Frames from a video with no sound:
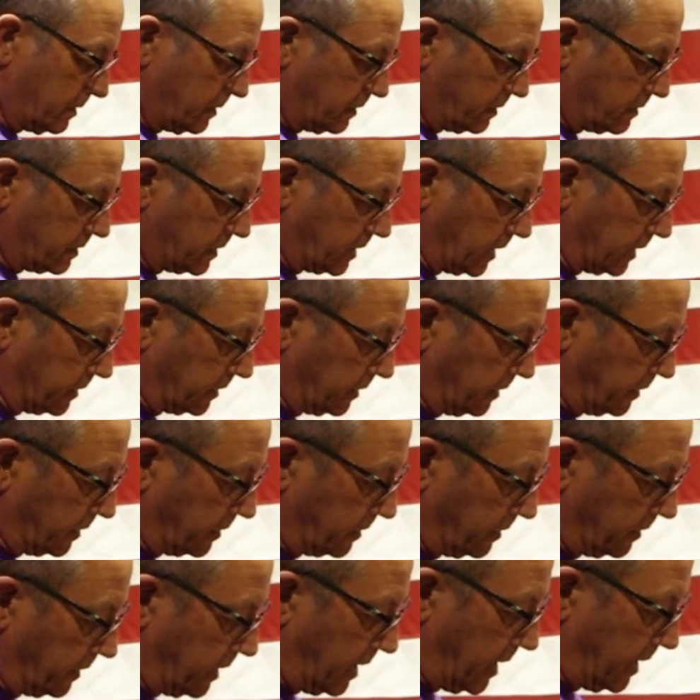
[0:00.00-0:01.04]
It's got the
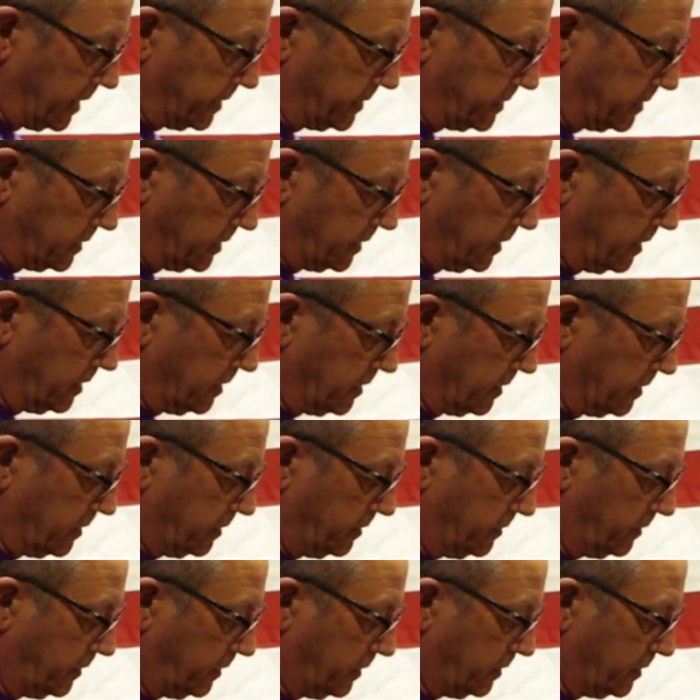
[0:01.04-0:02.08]
little lines in
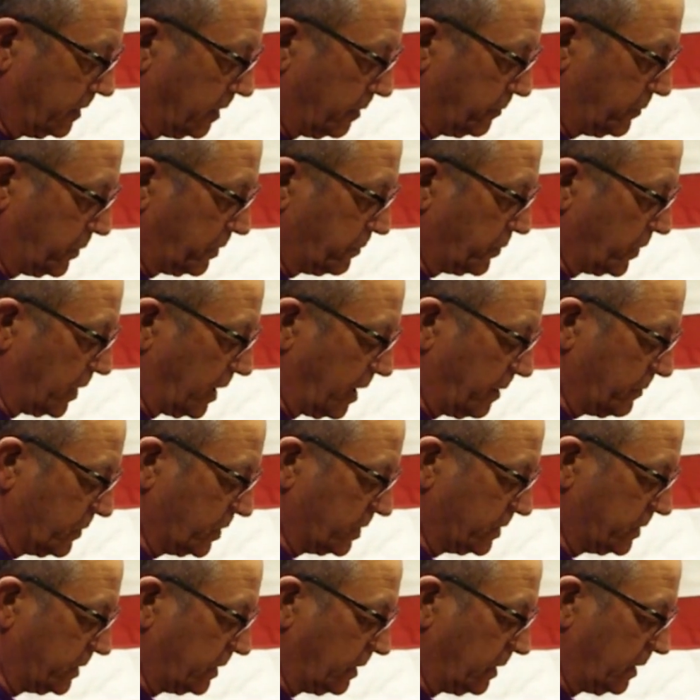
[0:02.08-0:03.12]
here. You dump your
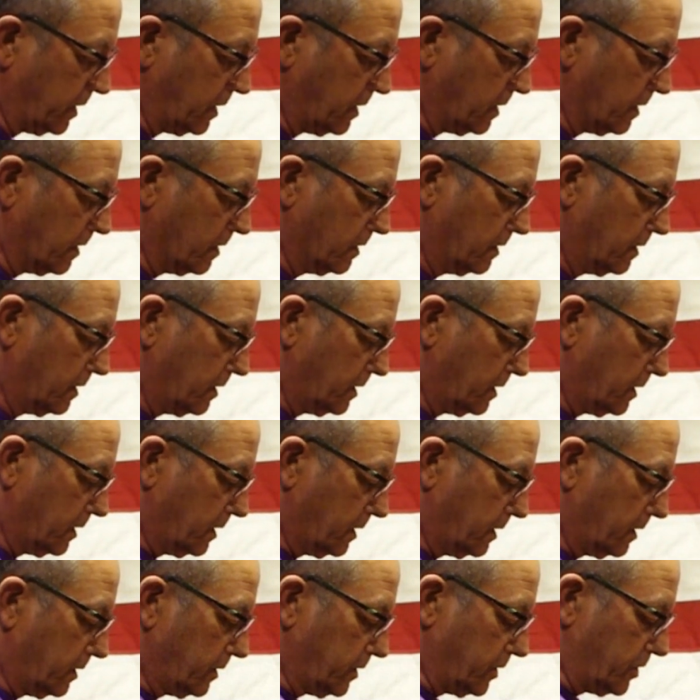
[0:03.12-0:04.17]
primers in here.
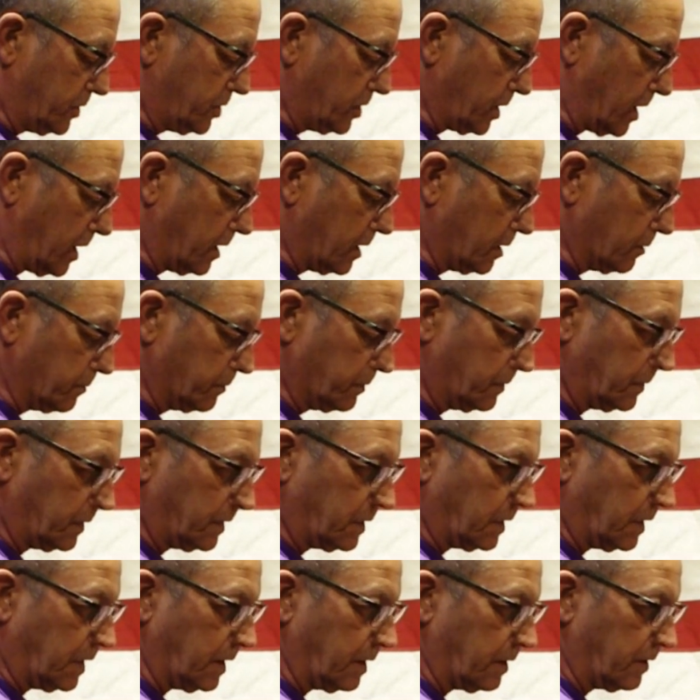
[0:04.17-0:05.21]
You shake them
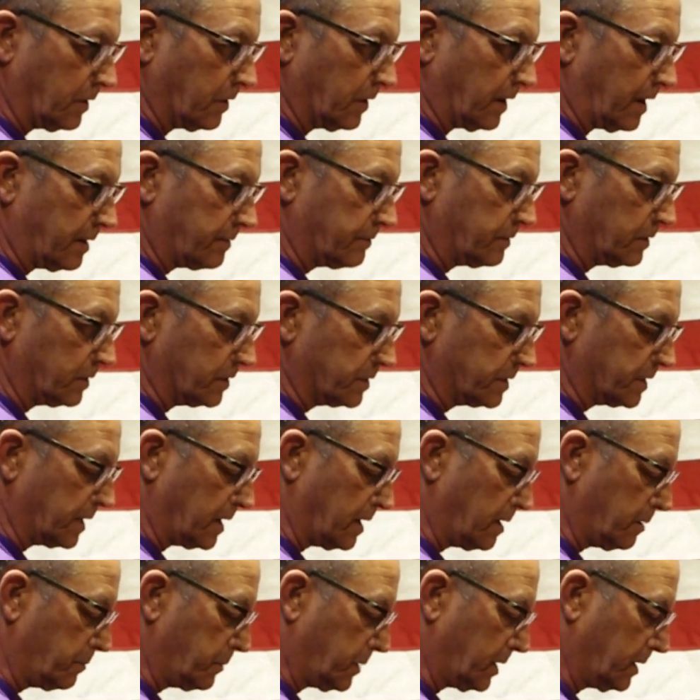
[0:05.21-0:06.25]
to get your anvils
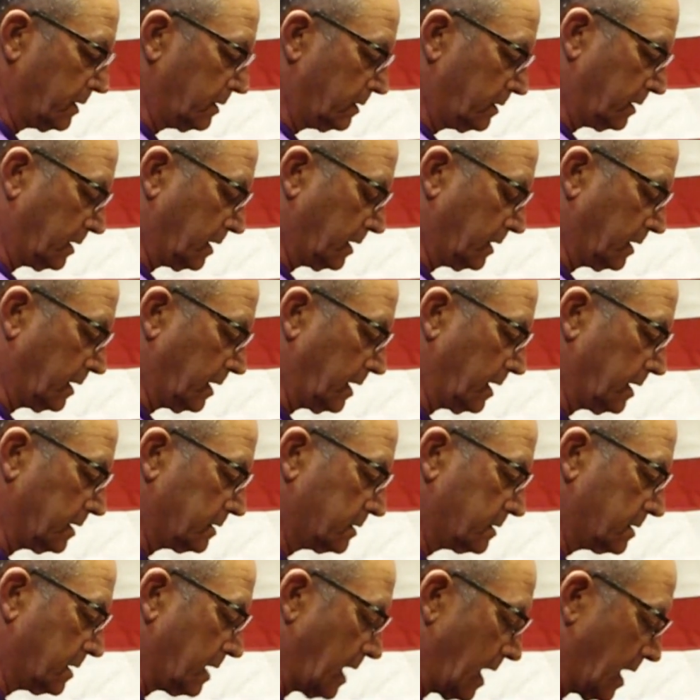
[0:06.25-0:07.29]
up and the
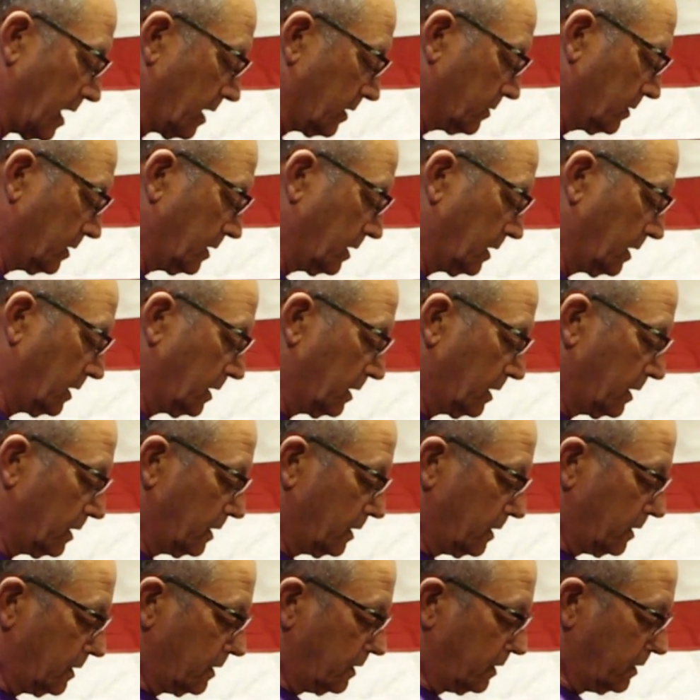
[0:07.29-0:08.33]
heads down,
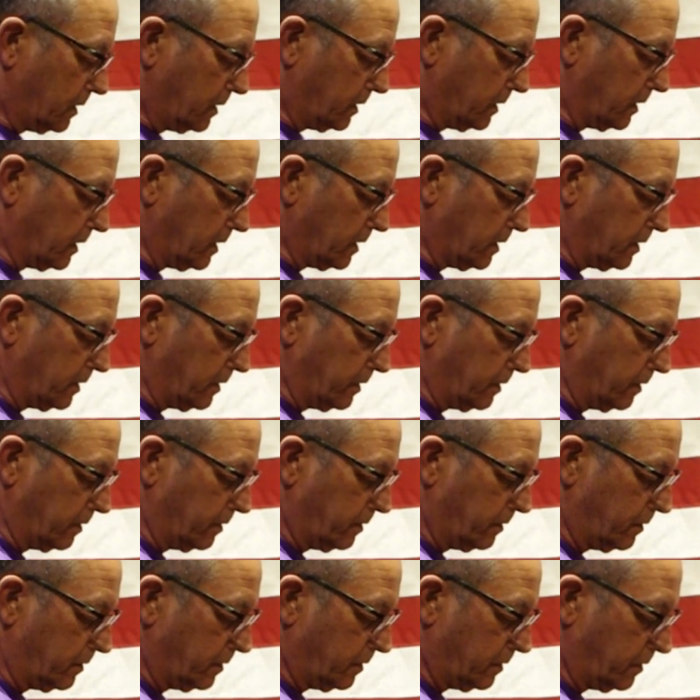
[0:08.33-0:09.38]
and then
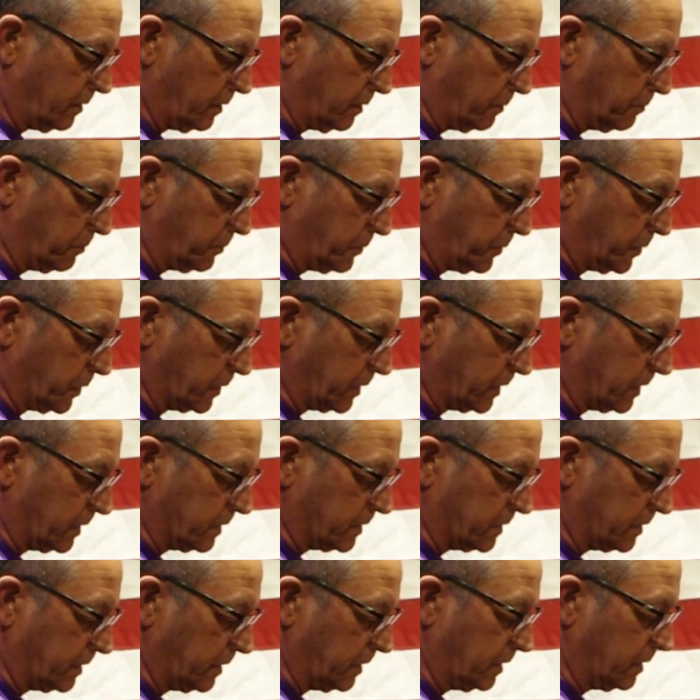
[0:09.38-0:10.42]
you put
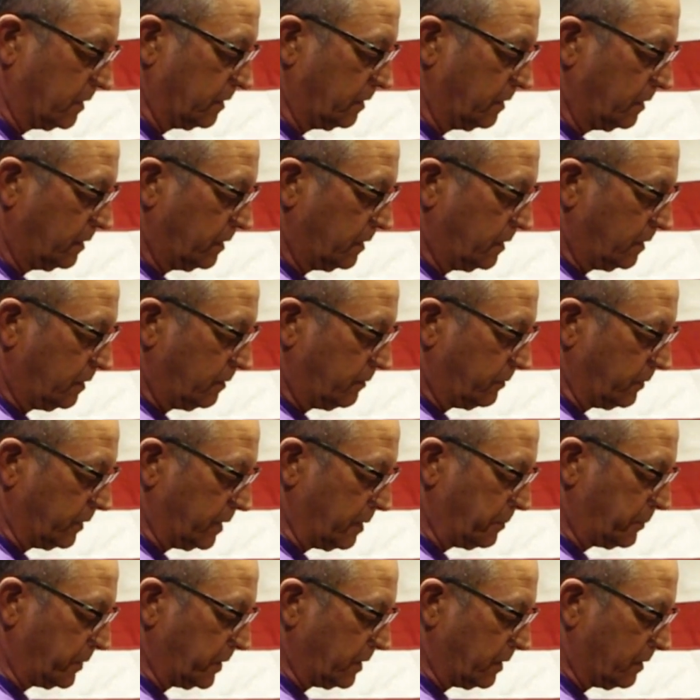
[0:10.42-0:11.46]
this in,
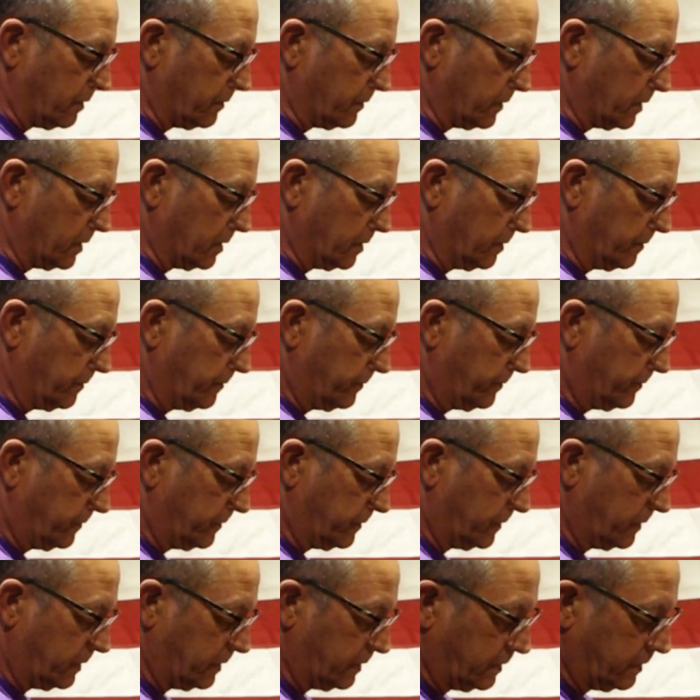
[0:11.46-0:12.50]
flip it over,
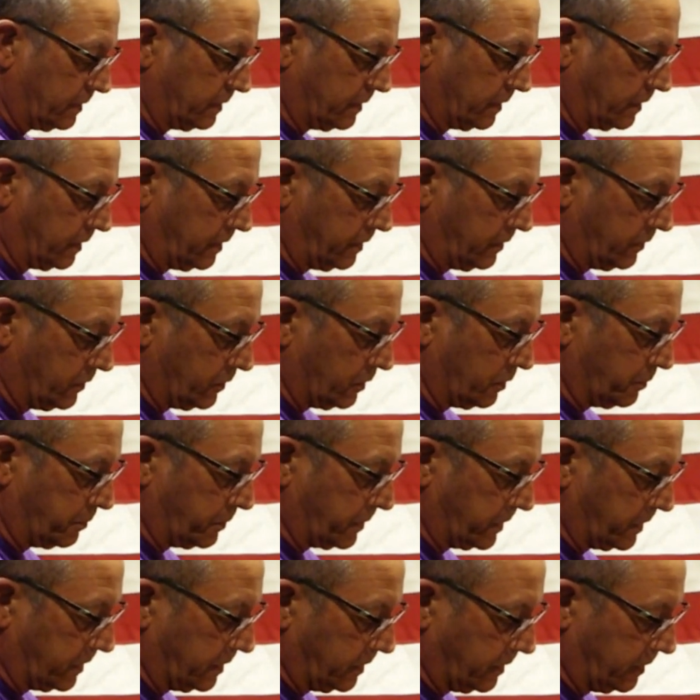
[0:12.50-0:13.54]
then you
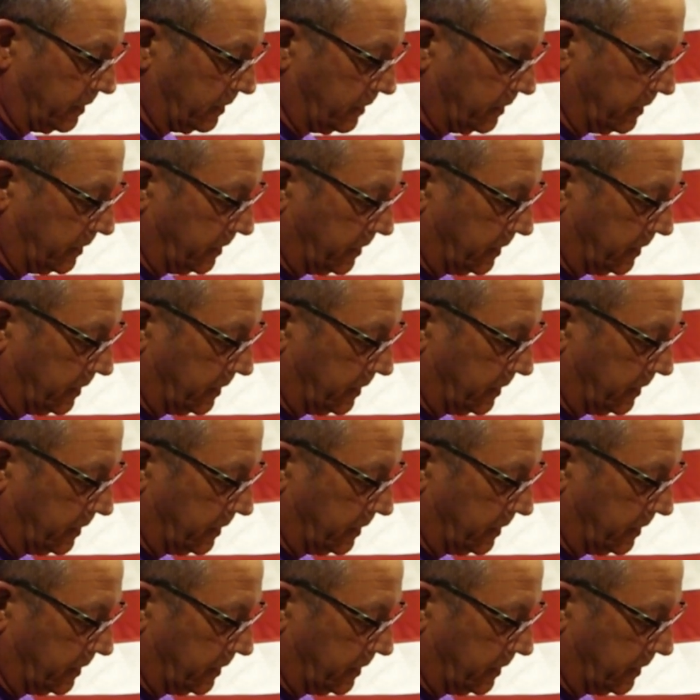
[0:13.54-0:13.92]
open it,